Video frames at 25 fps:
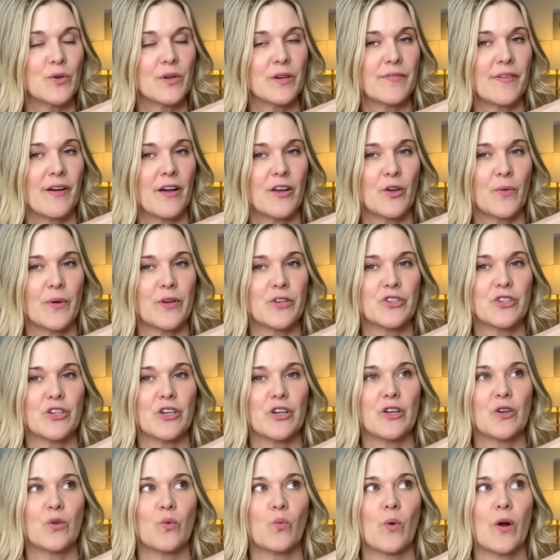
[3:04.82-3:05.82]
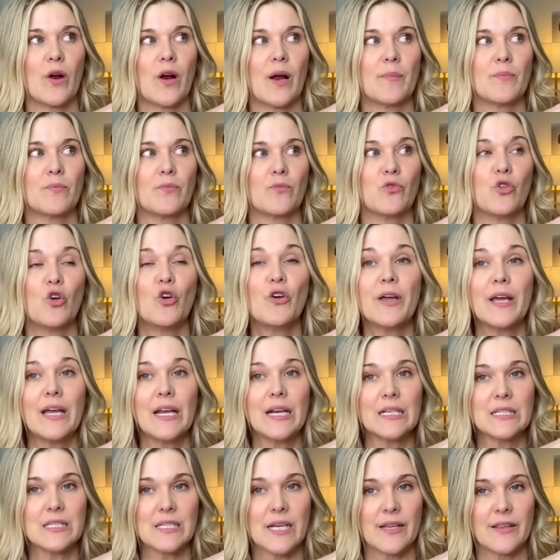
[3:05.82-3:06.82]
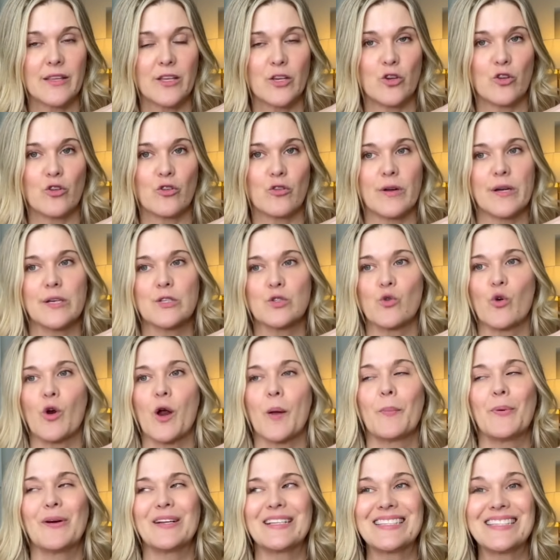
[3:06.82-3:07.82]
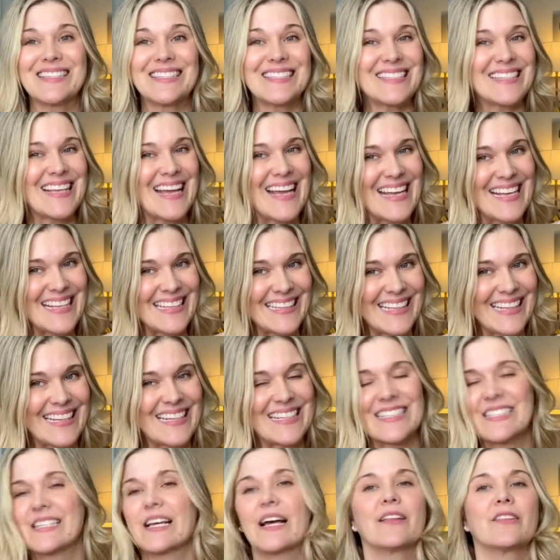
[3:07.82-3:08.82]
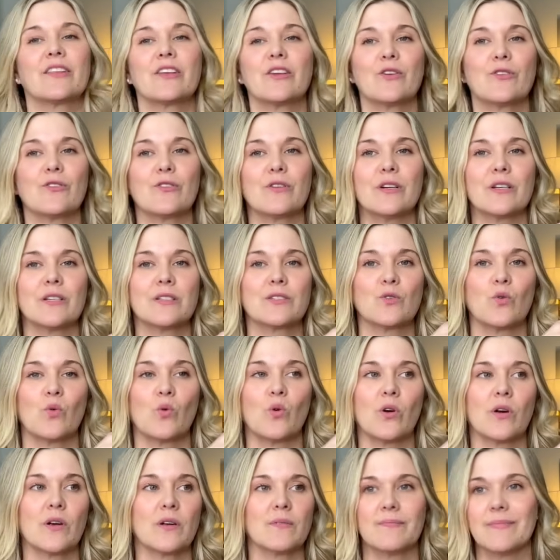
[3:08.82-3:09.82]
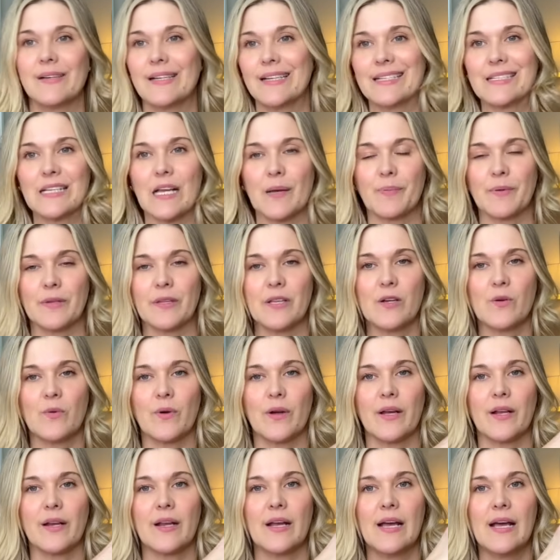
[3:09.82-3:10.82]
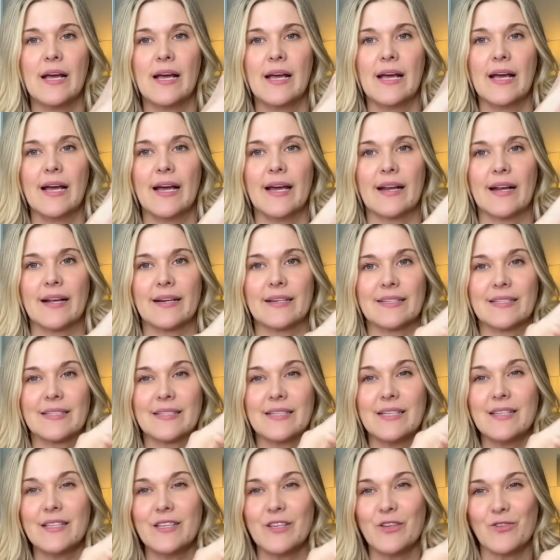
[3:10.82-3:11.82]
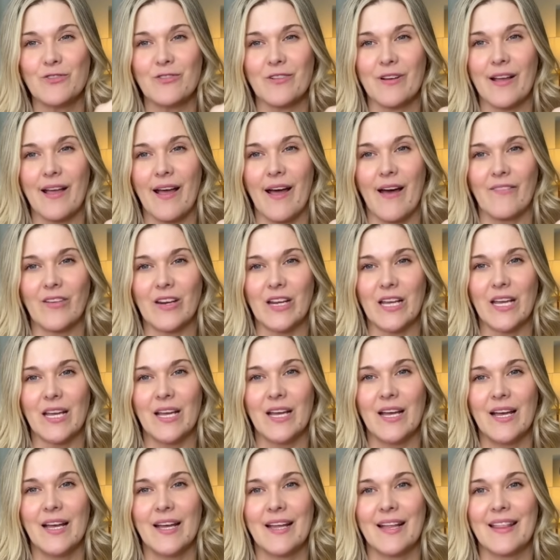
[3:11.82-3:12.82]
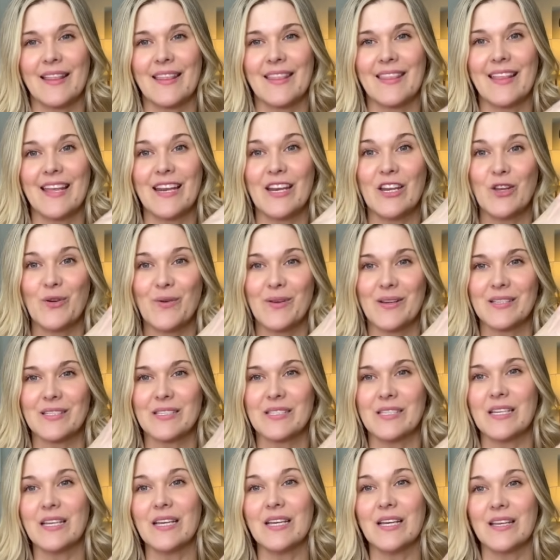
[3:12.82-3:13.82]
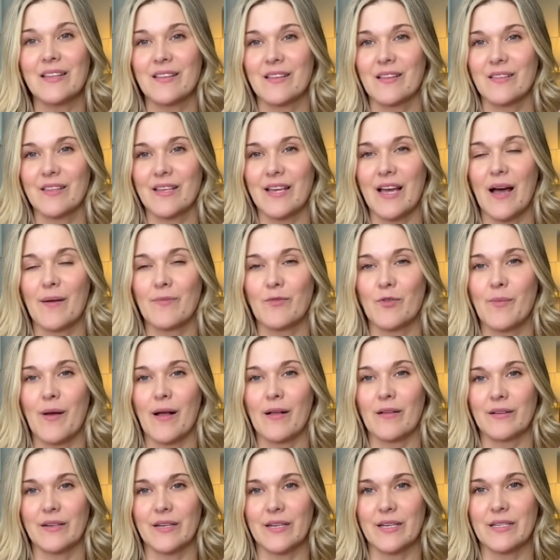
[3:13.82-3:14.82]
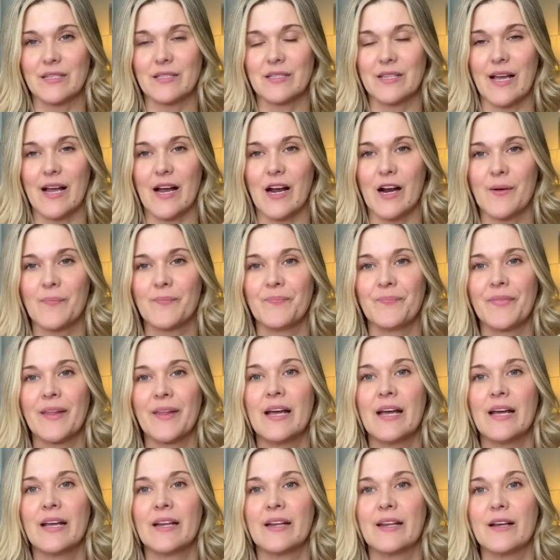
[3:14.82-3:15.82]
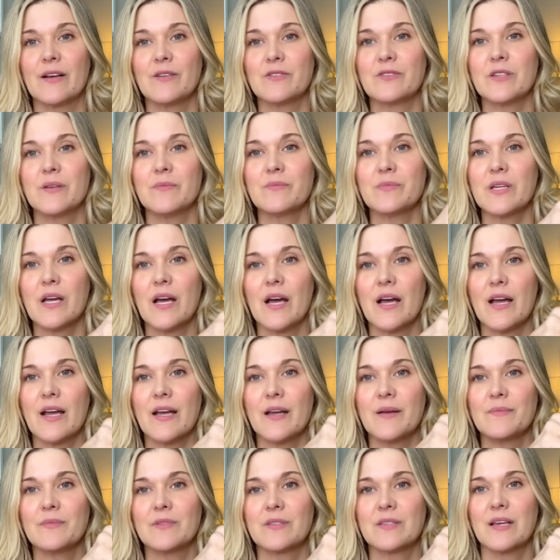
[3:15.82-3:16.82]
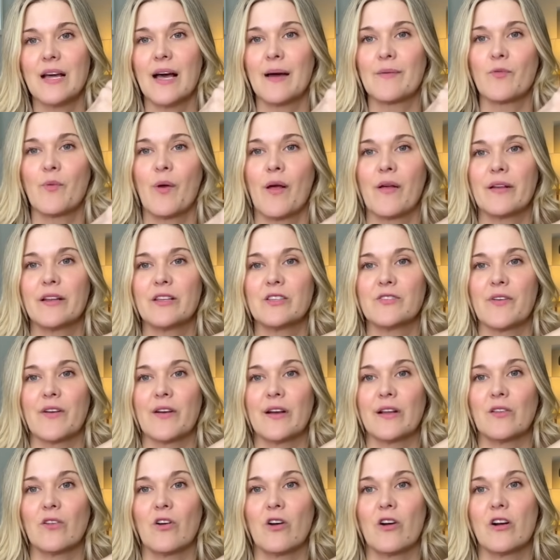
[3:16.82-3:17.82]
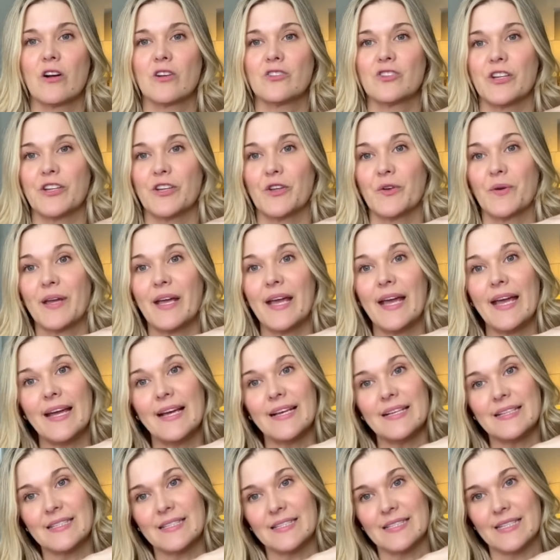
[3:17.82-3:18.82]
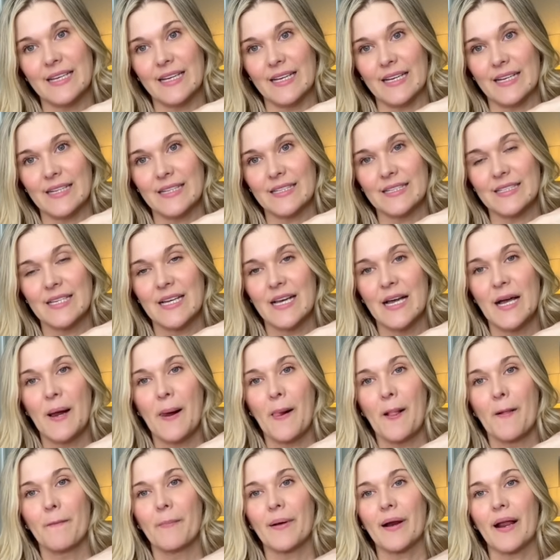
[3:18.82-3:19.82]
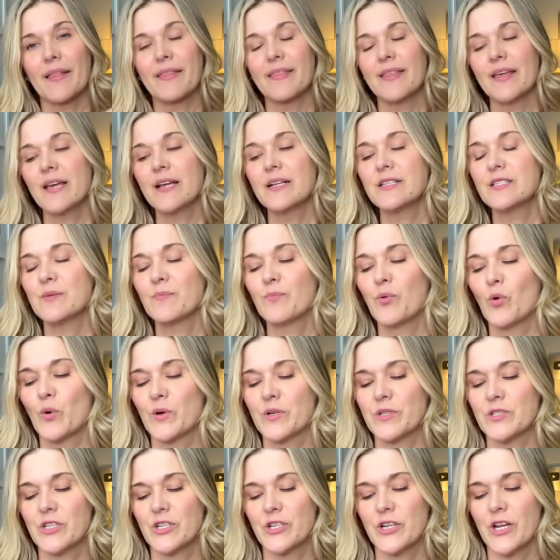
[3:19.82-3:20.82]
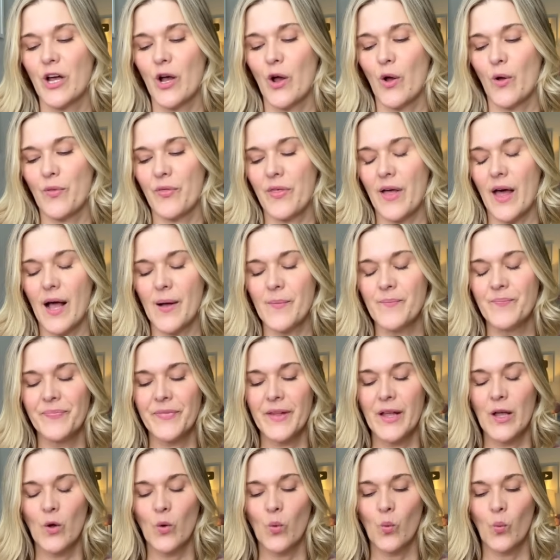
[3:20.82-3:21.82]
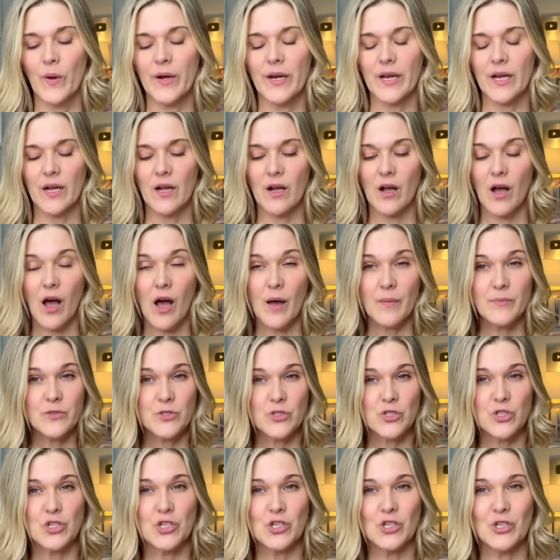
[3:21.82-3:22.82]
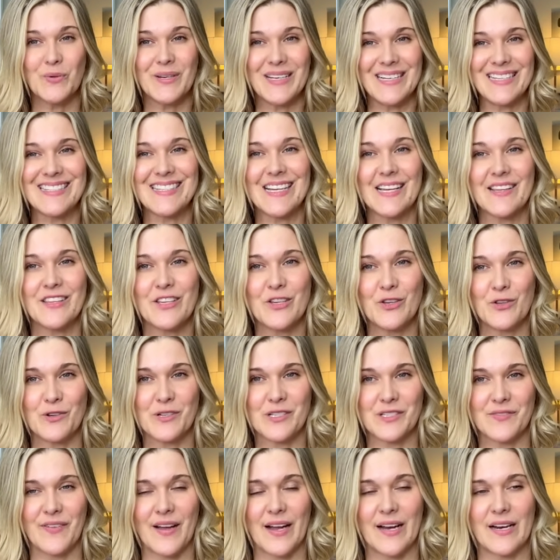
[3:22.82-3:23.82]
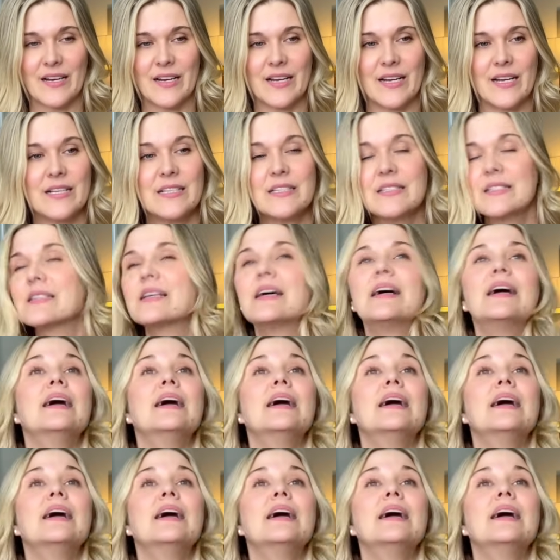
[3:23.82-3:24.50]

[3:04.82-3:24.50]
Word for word: an evaluation where I'm looking inside the uterus or I put saline inside the uterus or any type of liquid, and I distend the uterine cavity, then you can see that the abnormality is there. Now, sometimes the abnormality is very large and you can see it, but I think it's important to know that when it comes to inside the uterus findings,